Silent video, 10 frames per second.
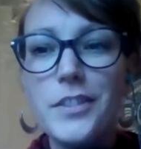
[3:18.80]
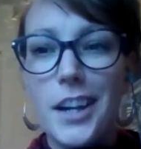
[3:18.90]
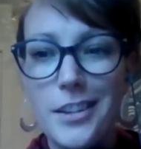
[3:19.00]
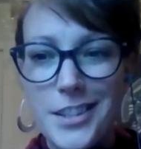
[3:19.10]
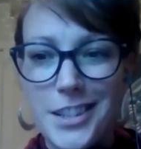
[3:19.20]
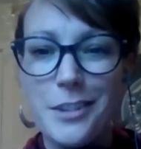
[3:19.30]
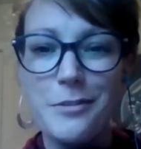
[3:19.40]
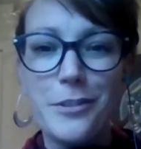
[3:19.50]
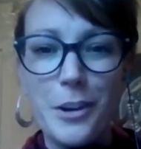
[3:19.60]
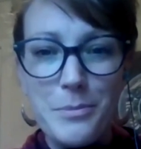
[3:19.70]

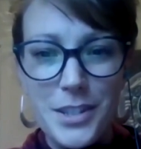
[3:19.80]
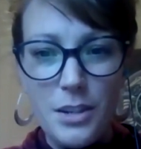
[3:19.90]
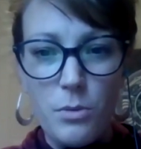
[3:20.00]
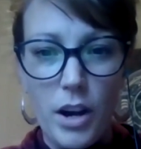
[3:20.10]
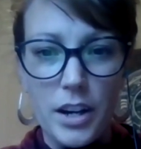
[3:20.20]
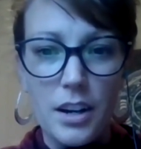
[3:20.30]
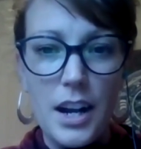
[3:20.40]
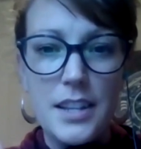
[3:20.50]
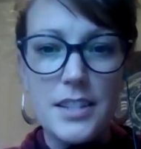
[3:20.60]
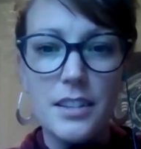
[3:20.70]
calcium from seawater
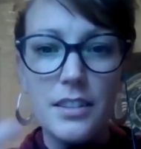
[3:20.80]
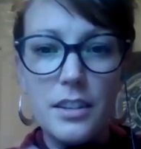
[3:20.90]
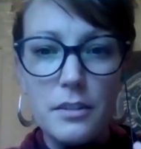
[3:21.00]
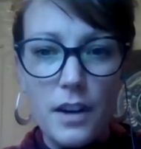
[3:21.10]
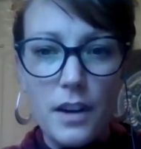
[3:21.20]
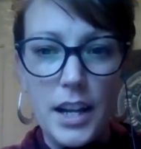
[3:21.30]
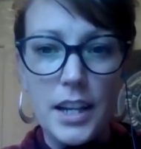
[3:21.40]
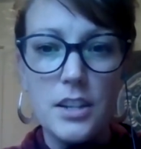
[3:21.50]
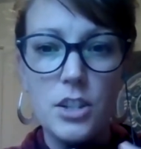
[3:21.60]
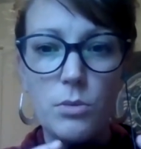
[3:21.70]
and
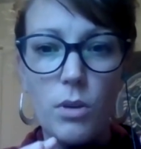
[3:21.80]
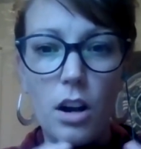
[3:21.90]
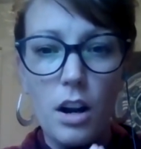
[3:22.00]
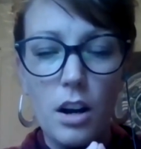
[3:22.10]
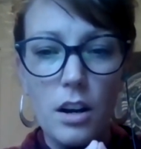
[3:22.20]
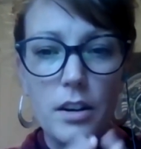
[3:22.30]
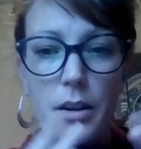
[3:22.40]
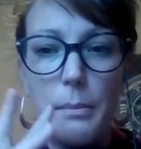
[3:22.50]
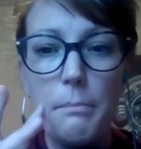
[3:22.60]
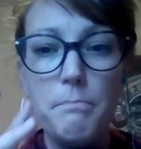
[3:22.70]
solidifying into a
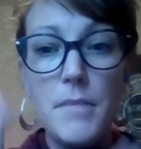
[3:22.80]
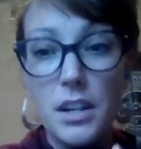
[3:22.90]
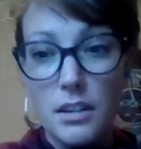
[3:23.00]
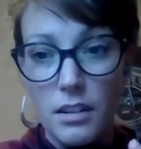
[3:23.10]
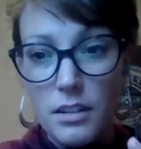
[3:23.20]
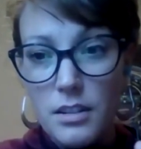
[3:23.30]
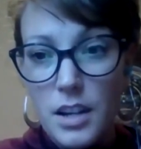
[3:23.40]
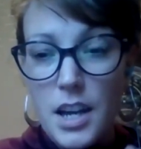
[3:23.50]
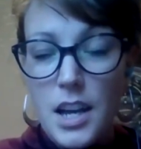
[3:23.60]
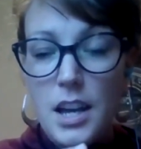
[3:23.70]
hard mineral
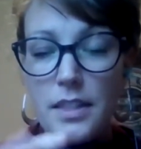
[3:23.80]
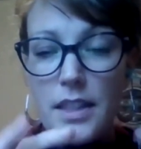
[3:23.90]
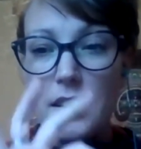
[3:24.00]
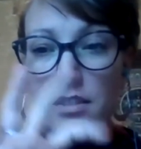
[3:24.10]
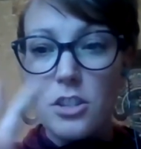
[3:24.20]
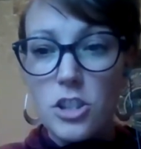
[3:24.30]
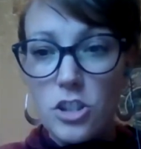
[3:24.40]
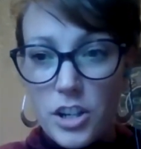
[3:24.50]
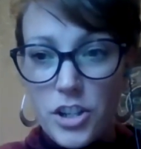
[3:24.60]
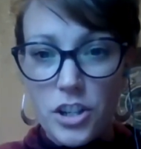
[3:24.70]
that is a
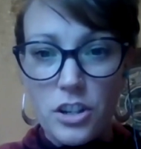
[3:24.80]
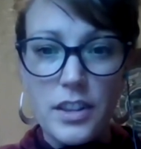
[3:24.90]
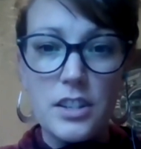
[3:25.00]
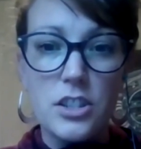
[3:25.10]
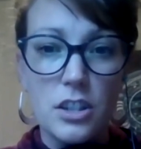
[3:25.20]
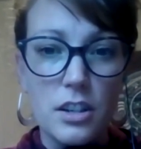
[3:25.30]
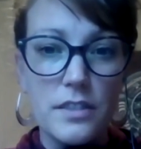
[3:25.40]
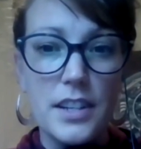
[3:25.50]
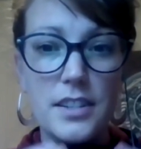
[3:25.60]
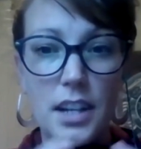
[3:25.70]
structure that
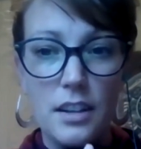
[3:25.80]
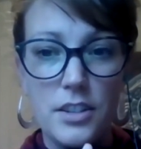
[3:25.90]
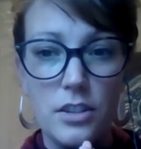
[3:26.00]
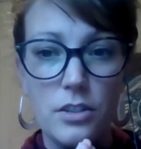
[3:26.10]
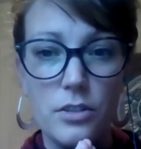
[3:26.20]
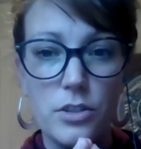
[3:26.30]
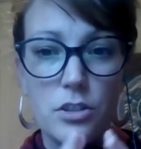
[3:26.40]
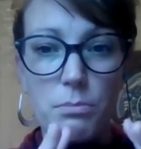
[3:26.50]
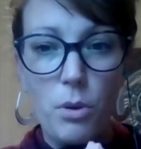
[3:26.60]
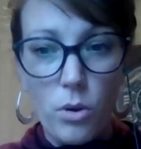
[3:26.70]
serves as skeletal
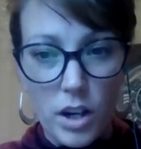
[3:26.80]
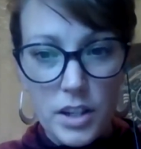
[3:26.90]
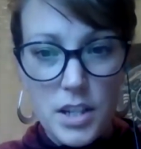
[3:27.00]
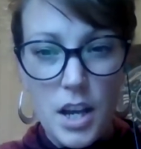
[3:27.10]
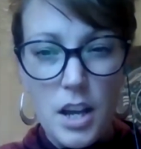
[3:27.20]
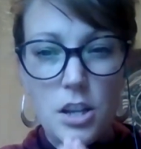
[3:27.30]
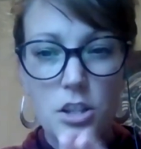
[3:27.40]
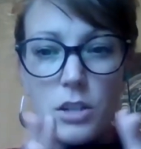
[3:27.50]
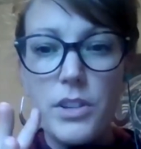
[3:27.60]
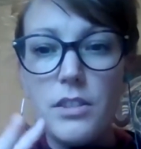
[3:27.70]
support.
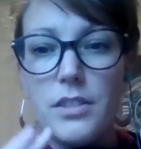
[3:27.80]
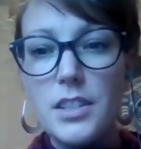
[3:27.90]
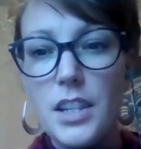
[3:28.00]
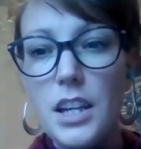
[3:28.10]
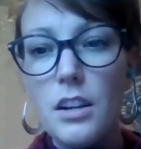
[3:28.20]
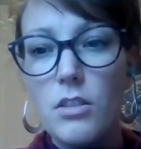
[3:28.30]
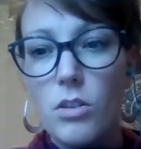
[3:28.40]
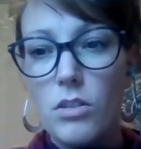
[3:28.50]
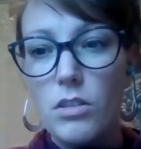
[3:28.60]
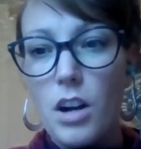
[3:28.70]
So when you see a
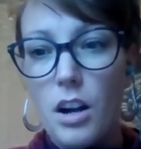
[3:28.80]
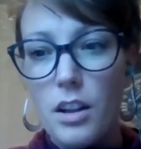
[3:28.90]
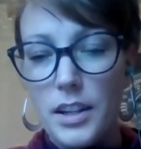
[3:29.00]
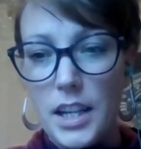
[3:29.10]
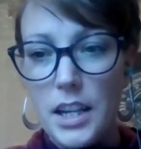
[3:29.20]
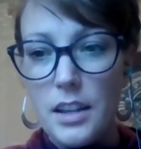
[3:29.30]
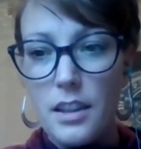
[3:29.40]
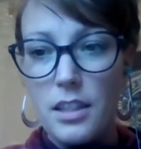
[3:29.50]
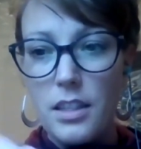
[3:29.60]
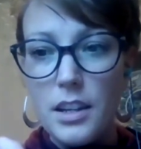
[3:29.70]
coral colony,
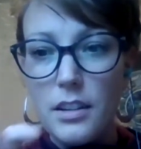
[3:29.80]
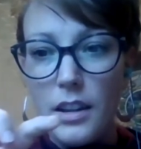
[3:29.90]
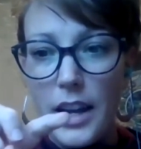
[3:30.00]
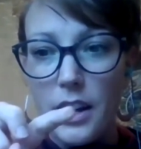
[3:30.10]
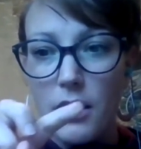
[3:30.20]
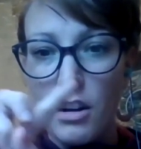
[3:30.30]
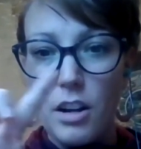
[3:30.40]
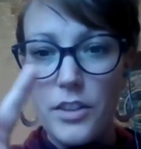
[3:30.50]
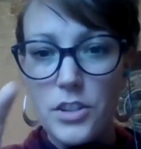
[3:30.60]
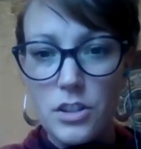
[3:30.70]
the thin layer
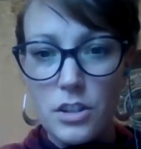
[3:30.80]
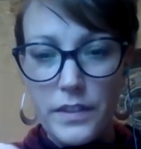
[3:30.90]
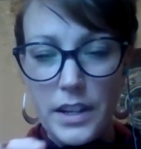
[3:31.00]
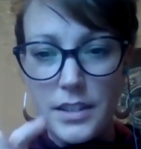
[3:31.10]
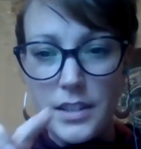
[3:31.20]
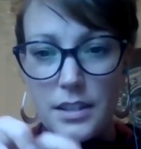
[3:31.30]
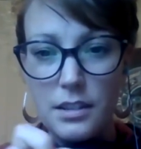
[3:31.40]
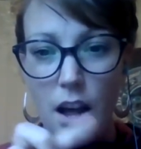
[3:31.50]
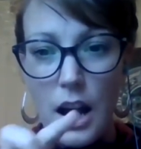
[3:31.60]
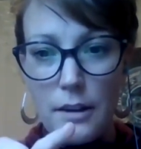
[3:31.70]
on the surface is
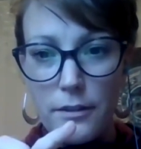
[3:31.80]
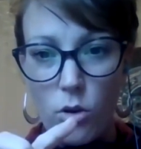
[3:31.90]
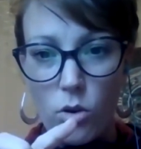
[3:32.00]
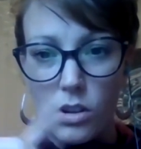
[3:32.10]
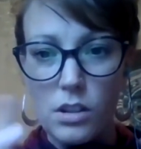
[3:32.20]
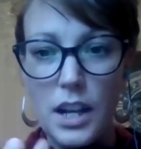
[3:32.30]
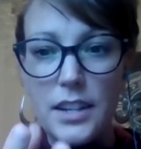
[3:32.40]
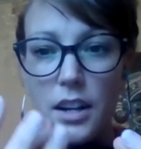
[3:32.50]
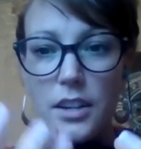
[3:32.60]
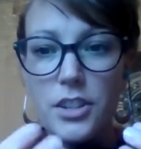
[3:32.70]
live coral,
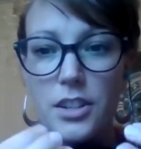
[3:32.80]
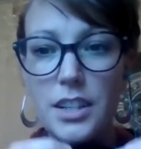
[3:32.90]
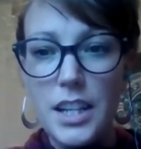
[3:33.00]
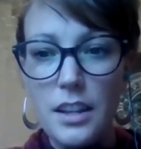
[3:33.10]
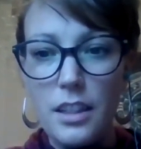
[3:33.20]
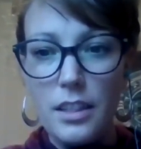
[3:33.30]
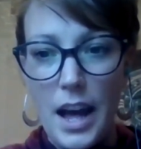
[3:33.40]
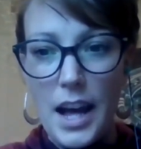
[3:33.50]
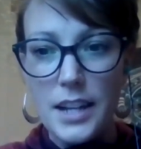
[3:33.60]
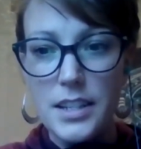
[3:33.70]
and underneath
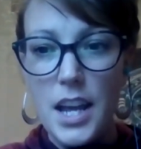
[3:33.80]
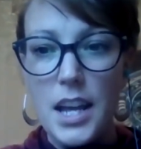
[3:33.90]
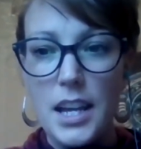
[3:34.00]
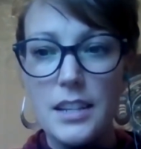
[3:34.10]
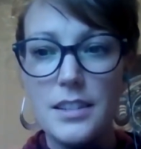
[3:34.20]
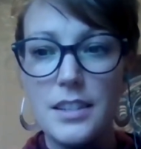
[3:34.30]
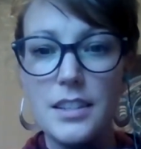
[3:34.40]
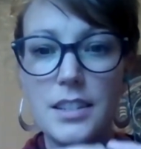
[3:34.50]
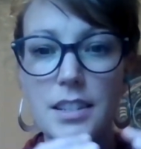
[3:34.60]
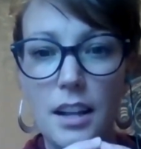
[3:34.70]
that is
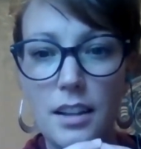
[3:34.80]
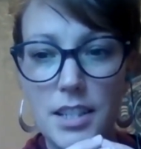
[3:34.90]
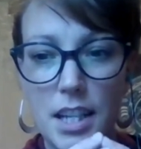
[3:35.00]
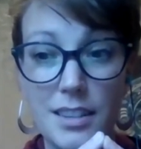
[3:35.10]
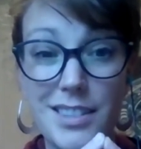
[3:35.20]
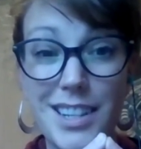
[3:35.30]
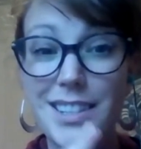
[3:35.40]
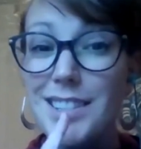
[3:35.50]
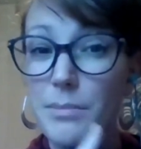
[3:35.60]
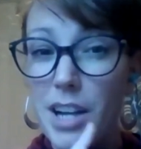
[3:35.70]
the skeletons
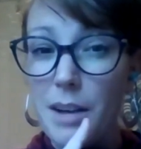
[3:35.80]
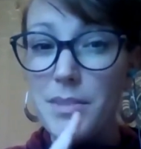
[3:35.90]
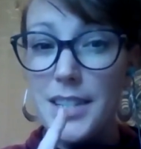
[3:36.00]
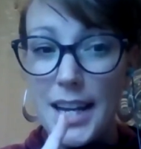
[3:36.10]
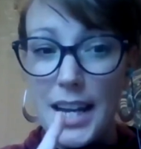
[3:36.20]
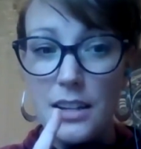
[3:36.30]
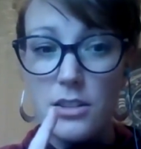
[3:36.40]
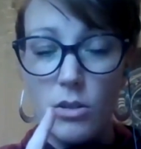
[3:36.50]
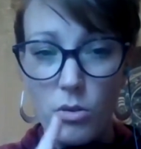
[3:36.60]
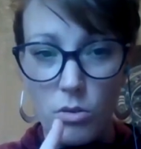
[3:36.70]
that's sometimes
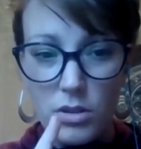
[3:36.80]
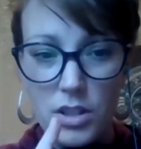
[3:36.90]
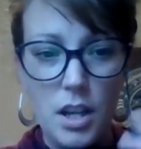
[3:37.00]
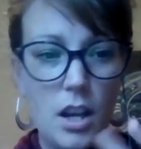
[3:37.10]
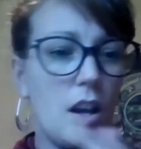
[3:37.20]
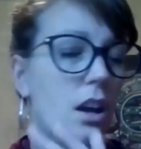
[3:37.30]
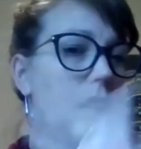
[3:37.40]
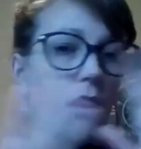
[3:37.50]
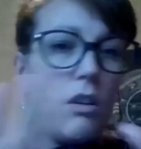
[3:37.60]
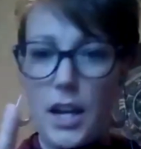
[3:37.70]
decades old.
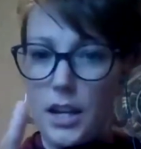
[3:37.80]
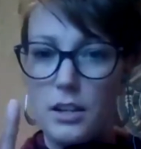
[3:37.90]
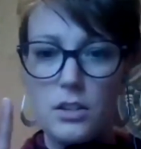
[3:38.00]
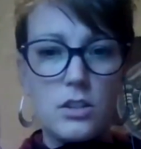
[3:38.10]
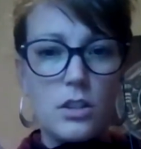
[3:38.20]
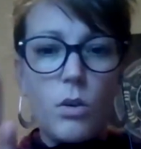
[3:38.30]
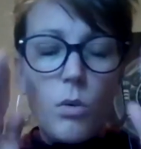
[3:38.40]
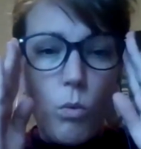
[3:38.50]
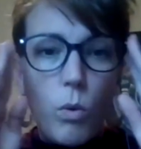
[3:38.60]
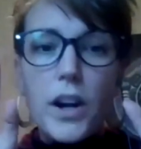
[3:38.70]
Okay,
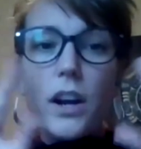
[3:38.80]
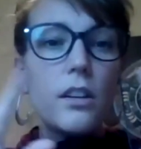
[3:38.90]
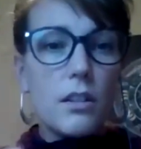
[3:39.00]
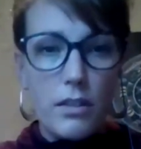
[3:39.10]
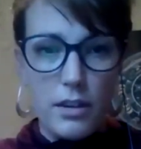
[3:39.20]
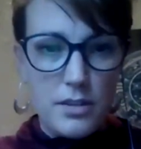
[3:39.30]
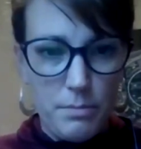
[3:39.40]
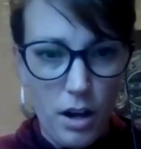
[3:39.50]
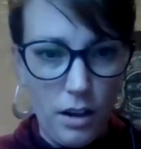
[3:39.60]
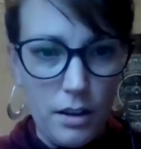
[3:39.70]
so what on earth is a
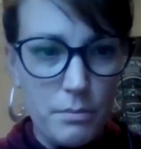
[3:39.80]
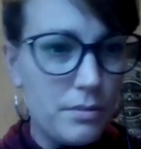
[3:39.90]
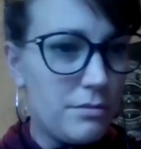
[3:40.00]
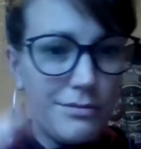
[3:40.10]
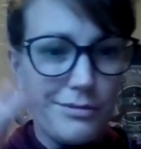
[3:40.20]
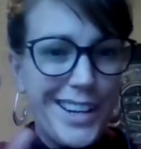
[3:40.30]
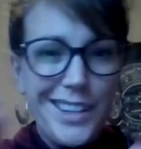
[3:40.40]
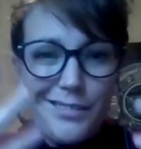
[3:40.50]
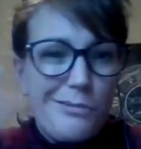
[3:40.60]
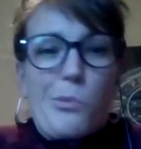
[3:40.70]
polyp,
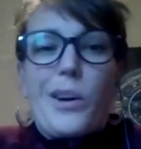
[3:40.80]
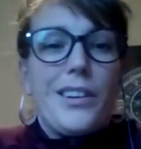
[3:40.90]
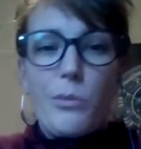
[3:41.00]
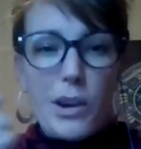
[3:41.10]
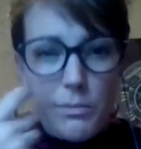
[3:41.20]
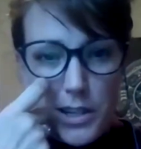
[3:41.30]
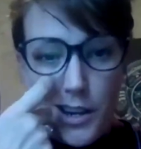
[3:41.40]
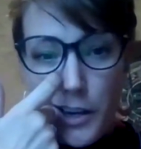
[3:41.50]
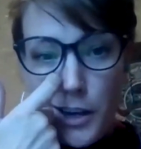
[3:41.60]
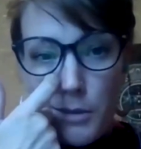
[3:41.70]
right? What am I
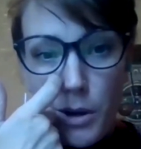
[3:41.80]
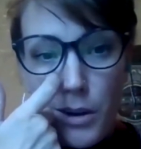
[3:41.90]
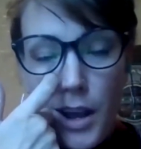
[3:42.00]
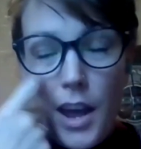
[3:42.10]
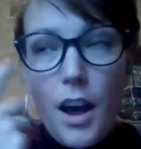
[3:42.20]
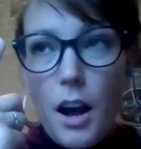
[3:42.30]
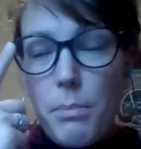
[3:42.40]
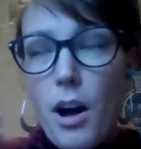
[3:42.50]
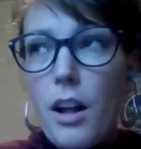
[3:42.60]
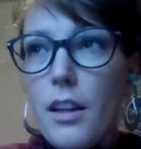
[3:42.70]
talking about? A
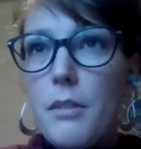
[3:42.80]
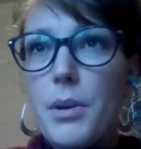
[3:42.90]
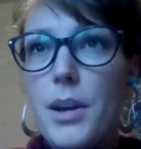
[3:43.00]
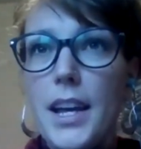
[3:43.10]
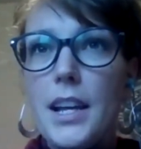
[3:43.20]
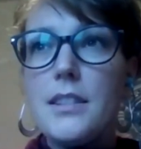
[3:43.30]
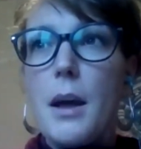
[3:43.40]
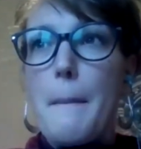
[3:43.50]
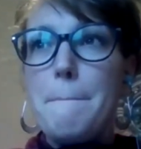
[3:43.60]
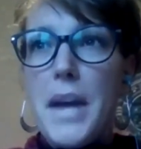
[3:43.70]
polyp is
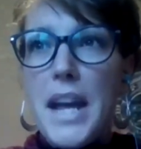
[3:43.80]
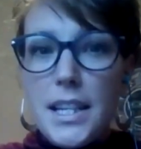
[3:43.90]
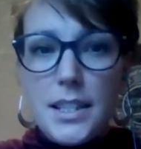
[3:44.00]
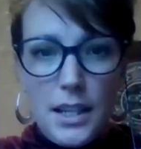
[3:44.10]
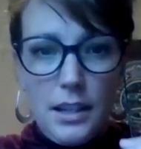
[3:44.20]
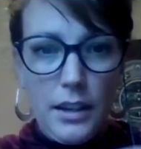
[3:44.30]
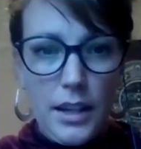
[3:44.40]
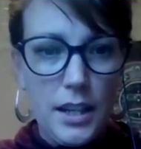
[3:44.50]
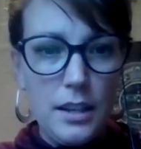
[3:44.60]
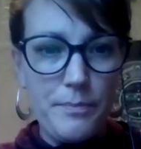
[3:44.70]

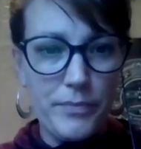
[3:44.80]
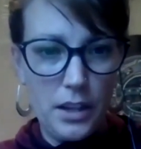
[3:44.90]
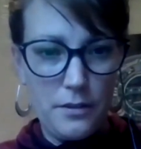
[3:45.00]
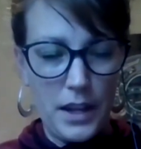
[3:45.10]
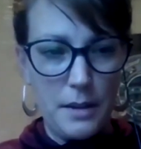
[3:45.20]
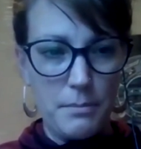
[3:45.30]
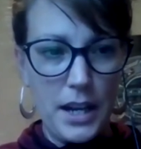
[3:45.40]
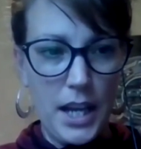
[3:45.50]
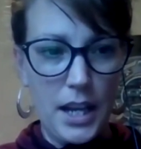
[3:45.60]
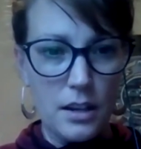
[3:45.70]
basically, if like
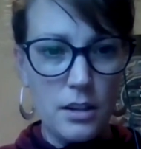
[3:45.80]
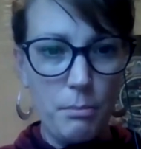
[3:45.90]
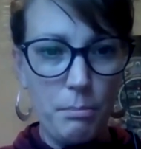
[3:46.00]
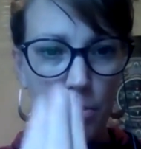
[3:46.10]
my hand